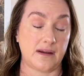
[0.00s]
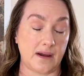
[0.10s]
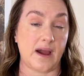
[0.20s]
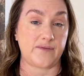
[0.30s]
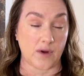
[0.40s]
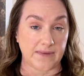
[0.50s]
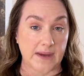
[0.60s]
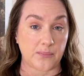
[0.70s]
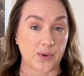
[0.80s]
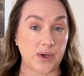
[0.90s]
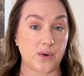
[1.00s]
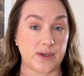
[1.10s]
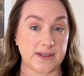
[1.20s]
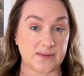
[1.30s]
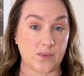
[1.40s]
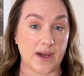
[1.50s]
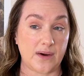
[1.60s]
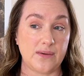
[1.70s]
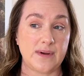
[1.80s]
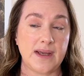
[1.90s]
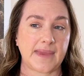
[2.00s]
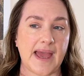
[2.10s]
I've got that pre-ordered as well.